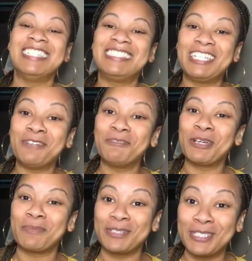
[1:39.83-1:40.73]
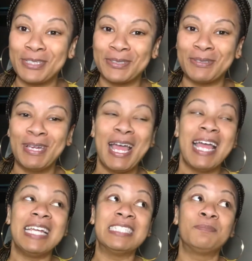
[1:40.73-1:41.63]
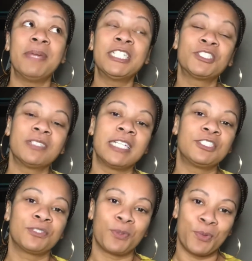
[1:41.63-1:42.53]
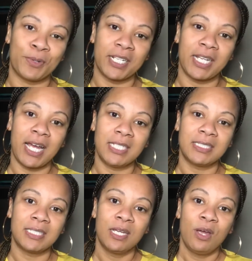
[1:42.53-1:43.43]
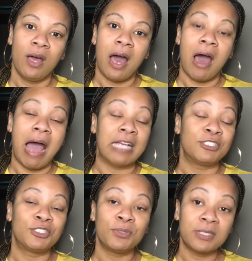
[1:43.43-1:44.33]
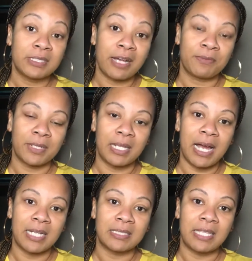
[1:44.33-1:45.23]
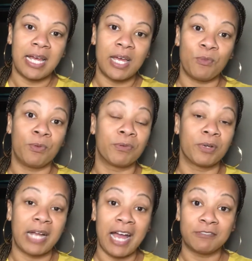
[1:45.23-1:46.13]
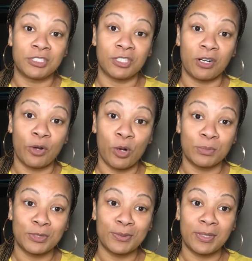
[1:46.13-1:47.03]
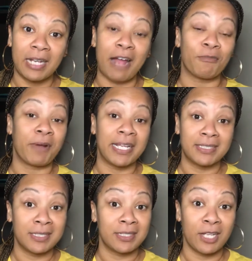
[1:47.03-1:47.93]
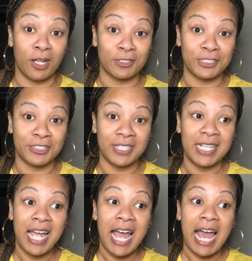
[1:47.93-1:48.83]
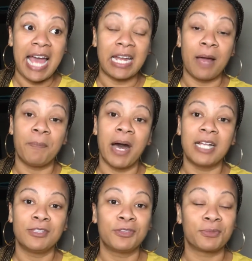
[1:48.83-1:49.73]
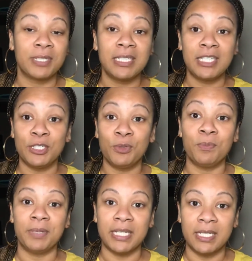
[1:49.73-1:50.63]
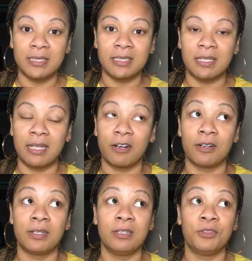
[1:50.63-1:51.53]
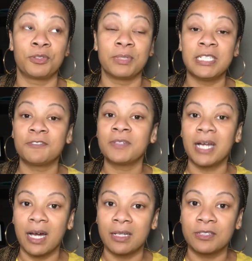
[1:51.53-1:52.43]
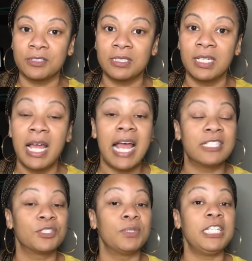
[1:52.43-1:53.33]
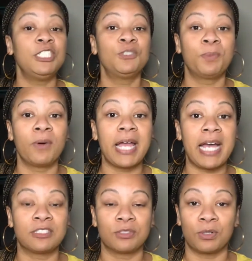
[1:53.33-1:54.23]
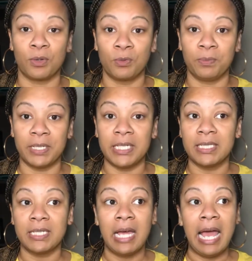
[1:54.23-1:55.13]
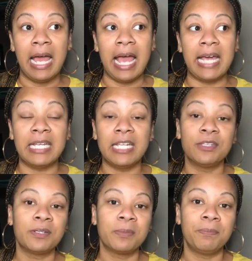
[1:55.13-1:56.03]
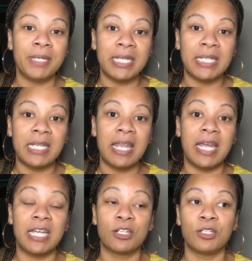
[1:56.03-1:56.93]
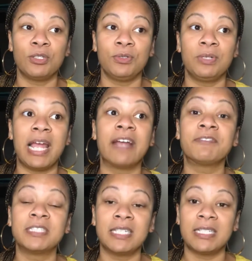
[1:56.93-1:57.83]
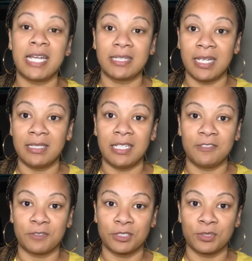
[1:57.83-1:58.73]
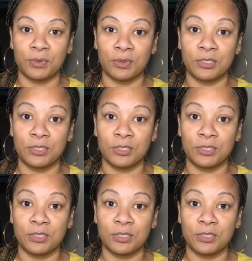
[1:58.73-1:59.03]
Tip number 2 is make sure that you're organized. As soon as I realized that we were going to have to start homeschooling, I ran to the Dollar Tree and I bought 3 cute bins. They're 3 different colors, and so each boy has their own bin. And in their bin, they include everything that they need for school.